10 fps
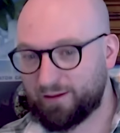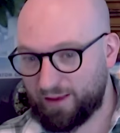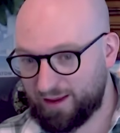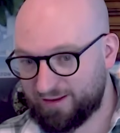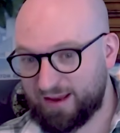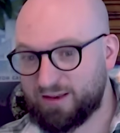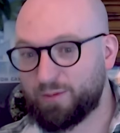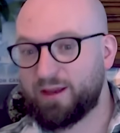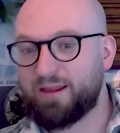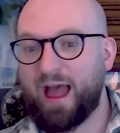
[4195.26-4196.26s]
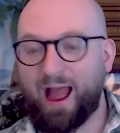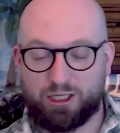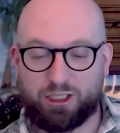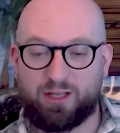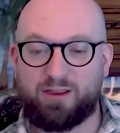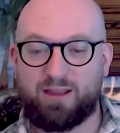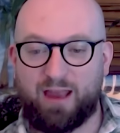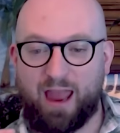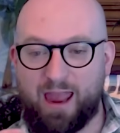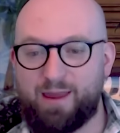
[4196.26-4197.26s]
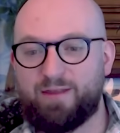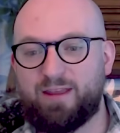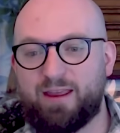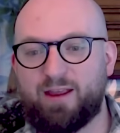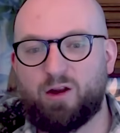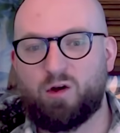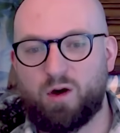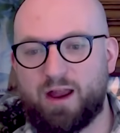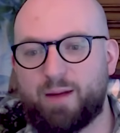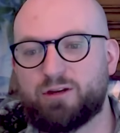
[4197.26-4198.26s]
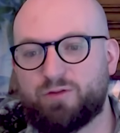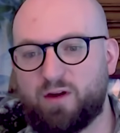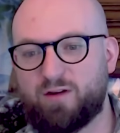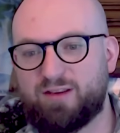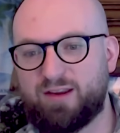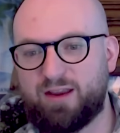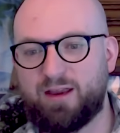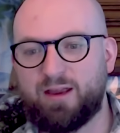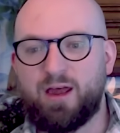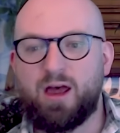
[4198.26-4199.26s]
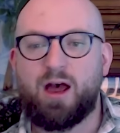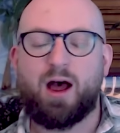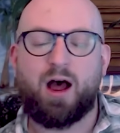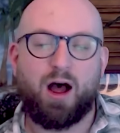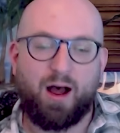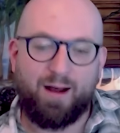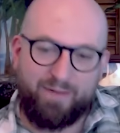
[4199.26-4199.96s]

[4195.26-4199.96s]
Ostensibly, actually, the core damage frequency of